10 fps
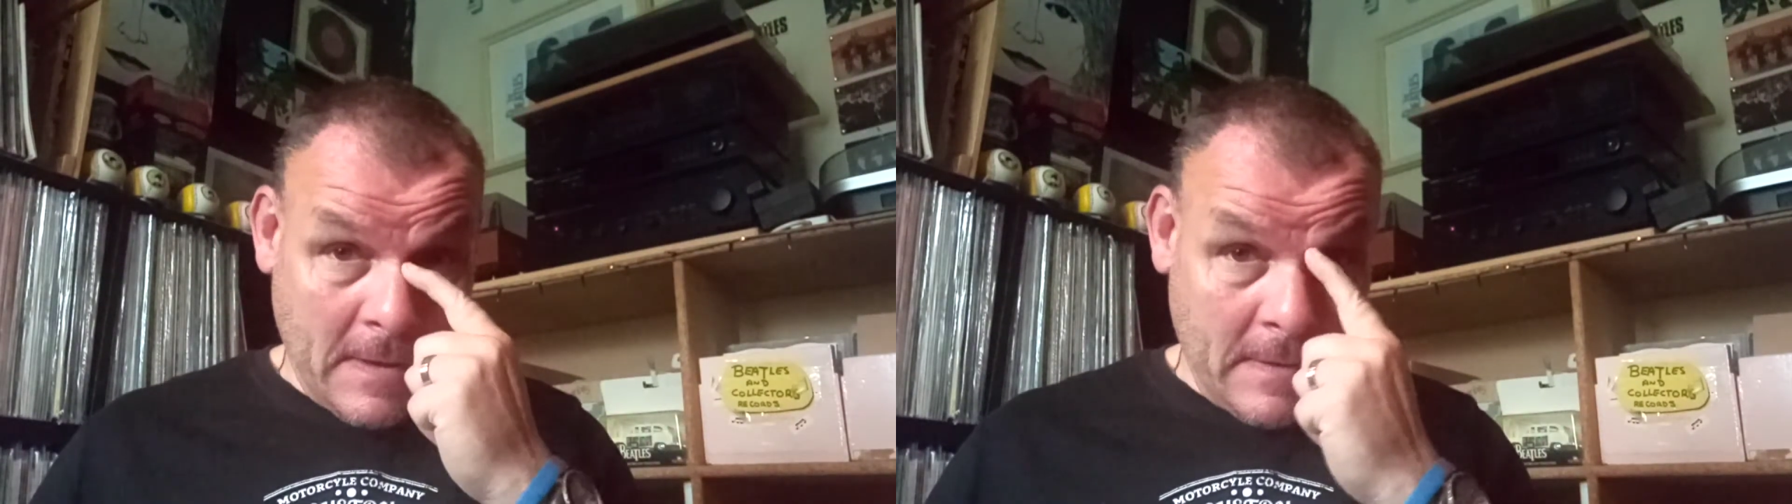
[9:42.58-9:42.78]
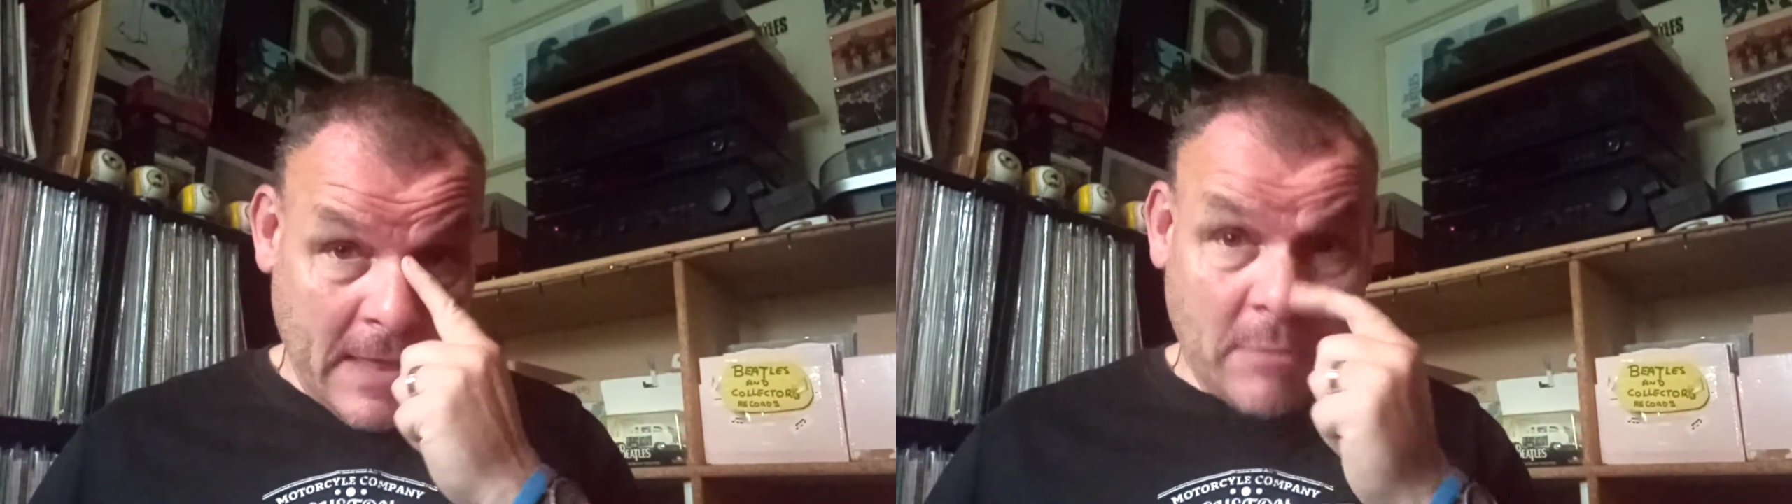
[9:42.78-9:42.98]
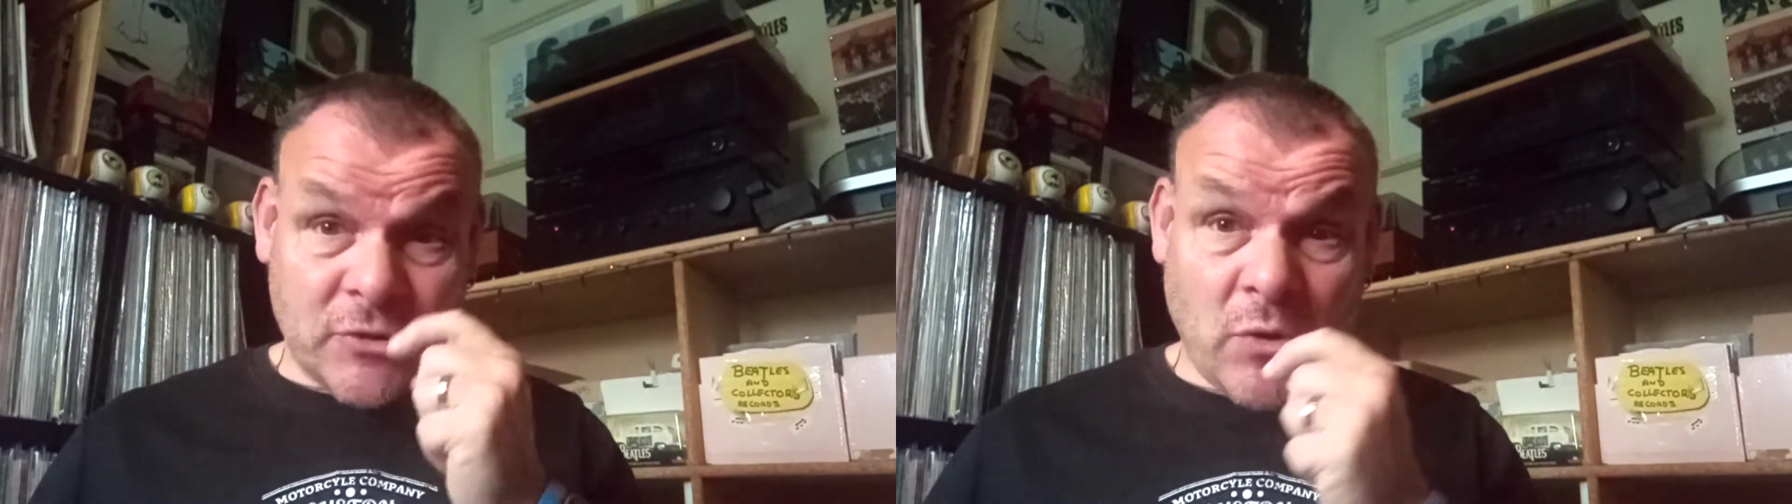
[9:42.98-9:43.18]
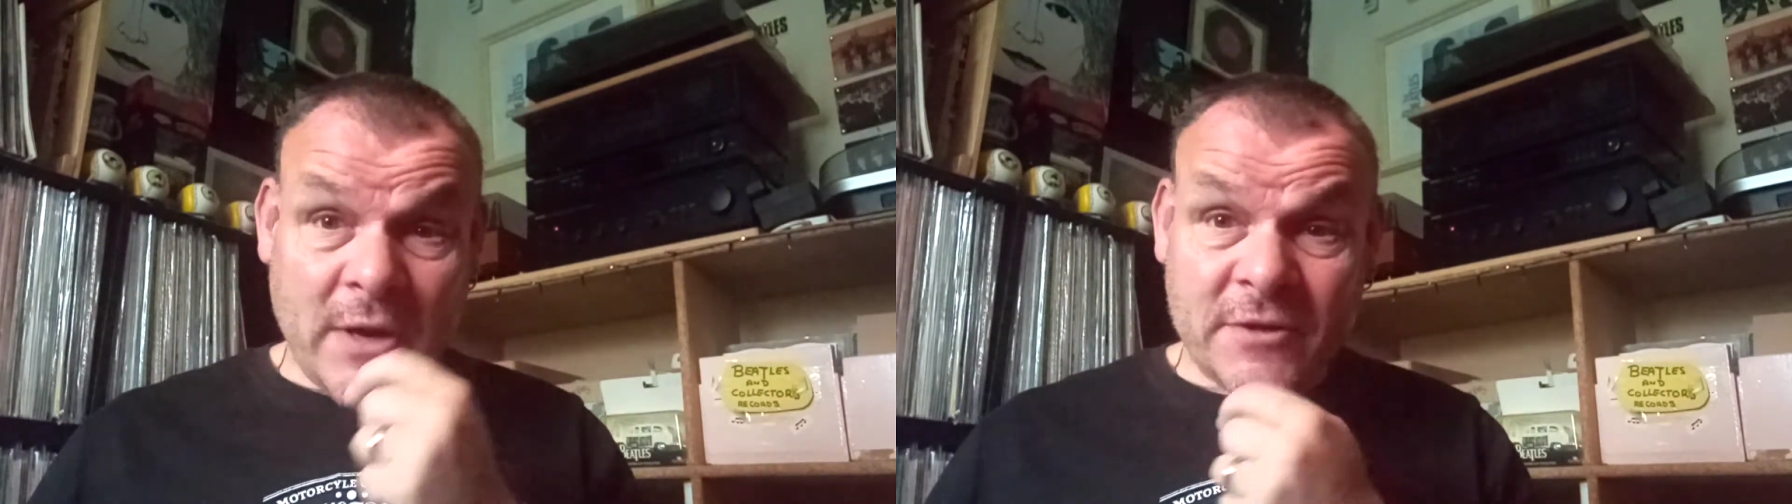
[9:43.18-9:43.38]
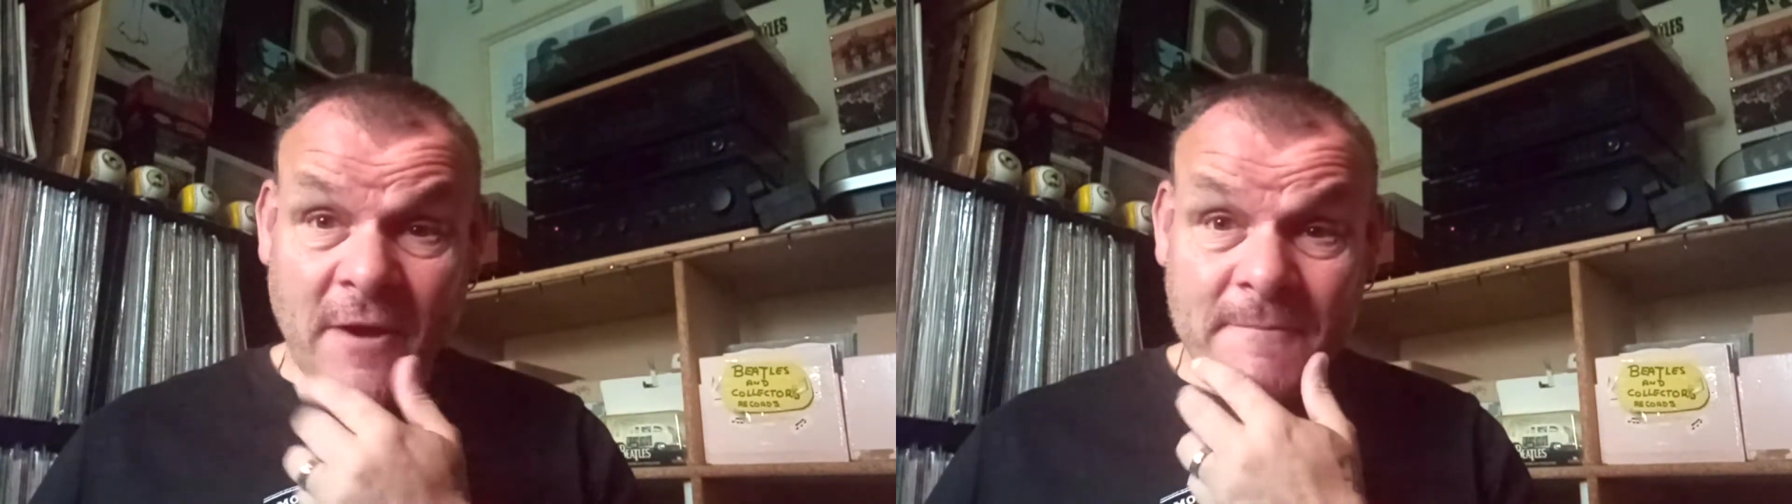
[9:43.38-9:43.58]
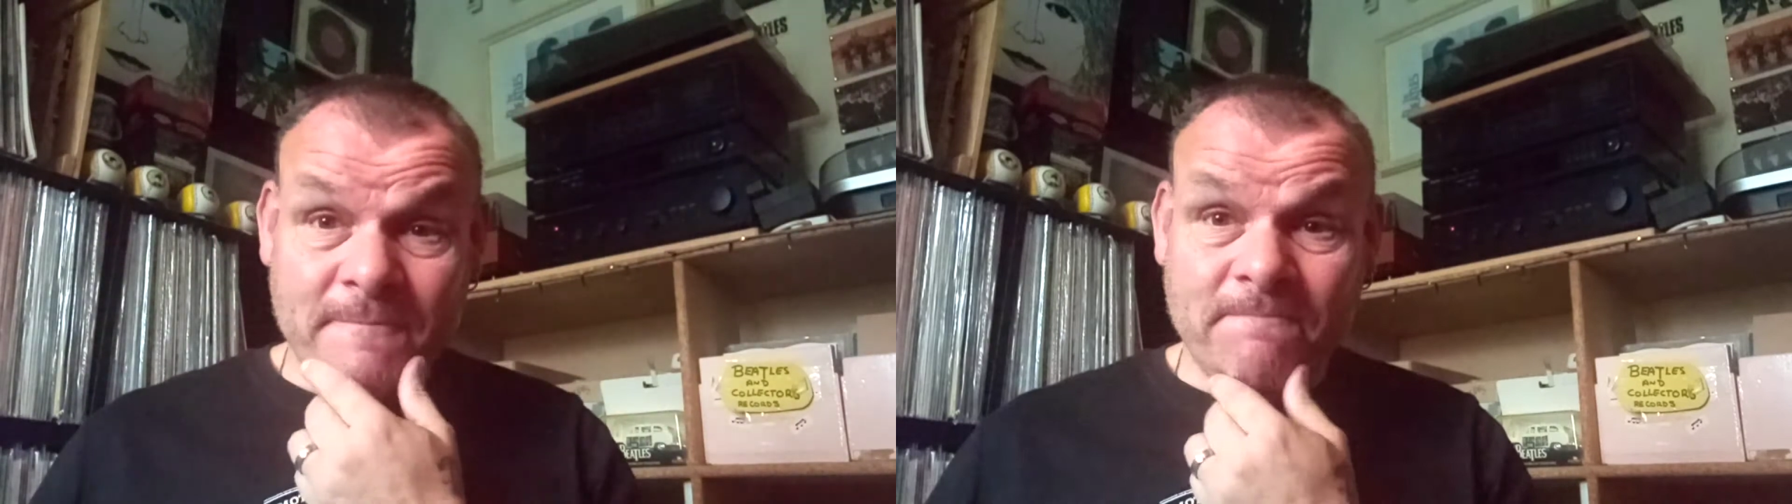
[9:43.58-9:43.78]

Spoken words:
That was always on.